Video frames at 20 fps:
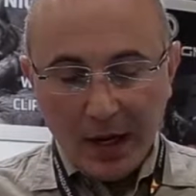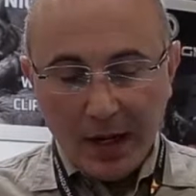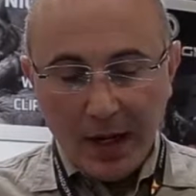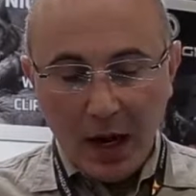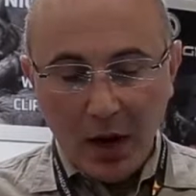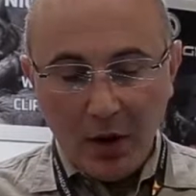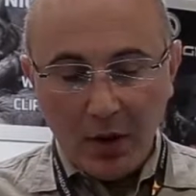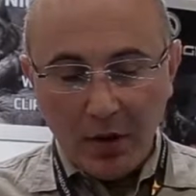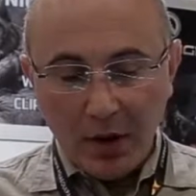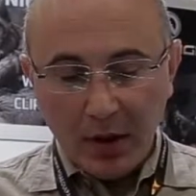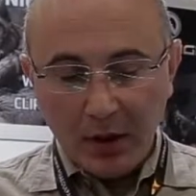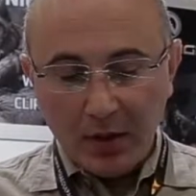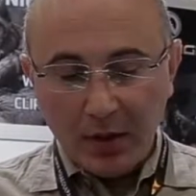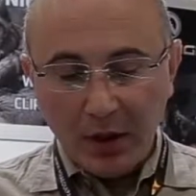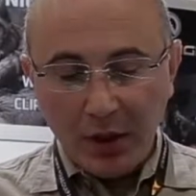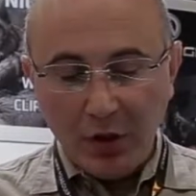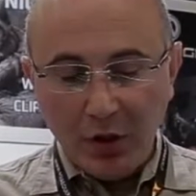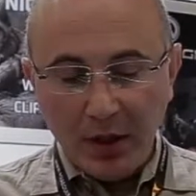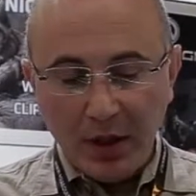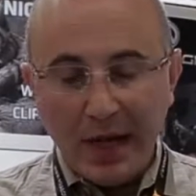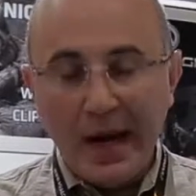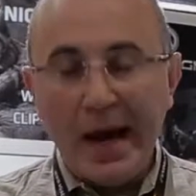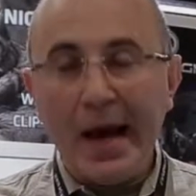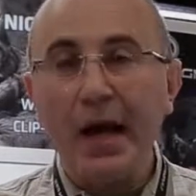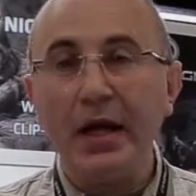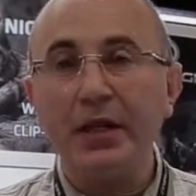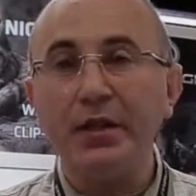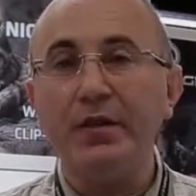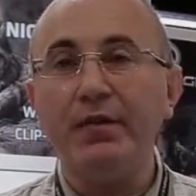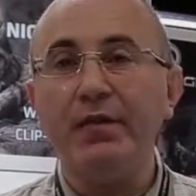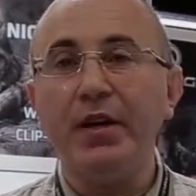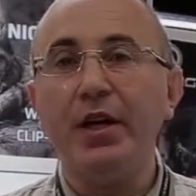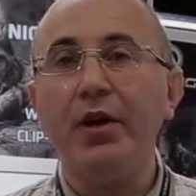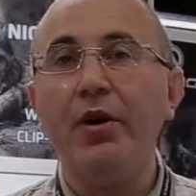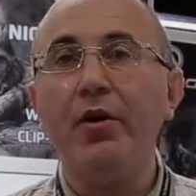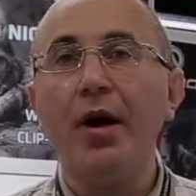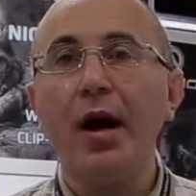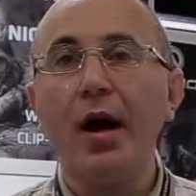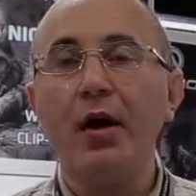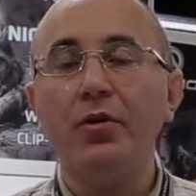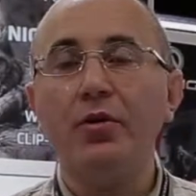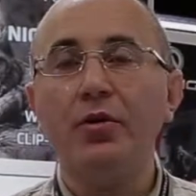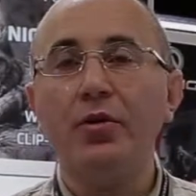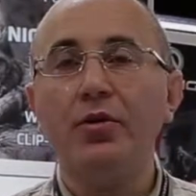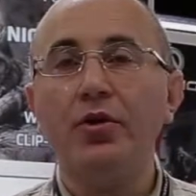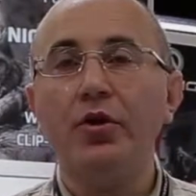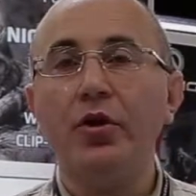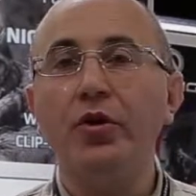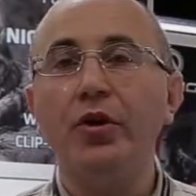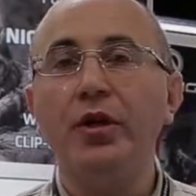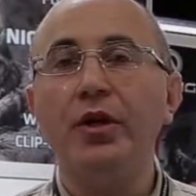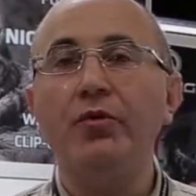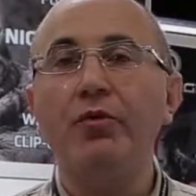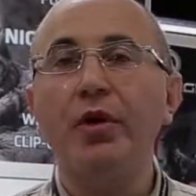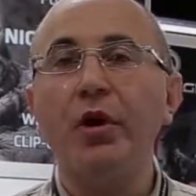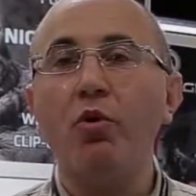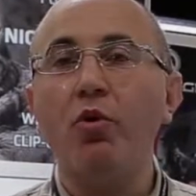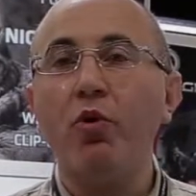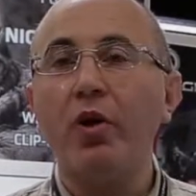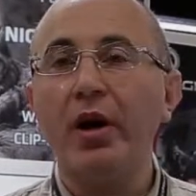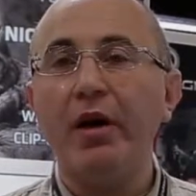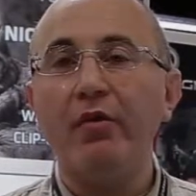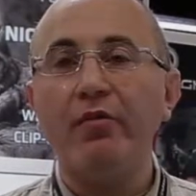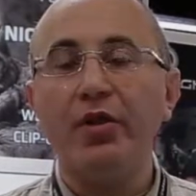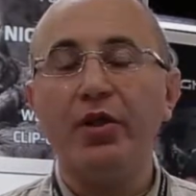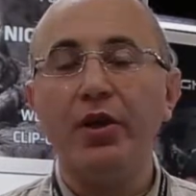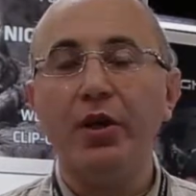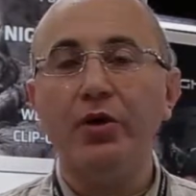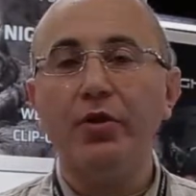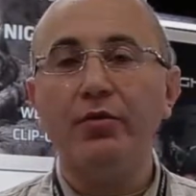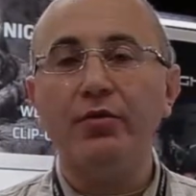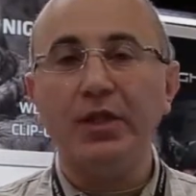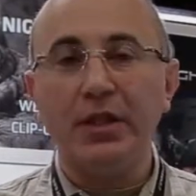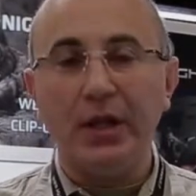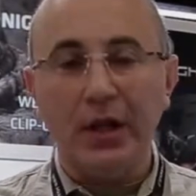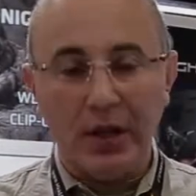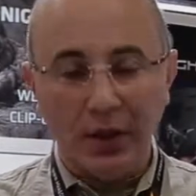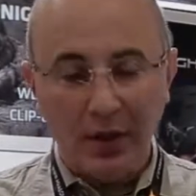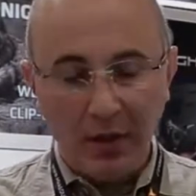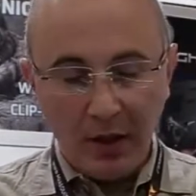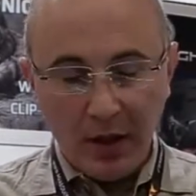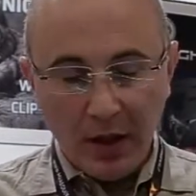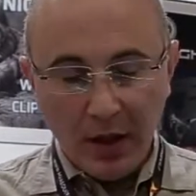Now, the unit has a video out, so you can record everything you've seen,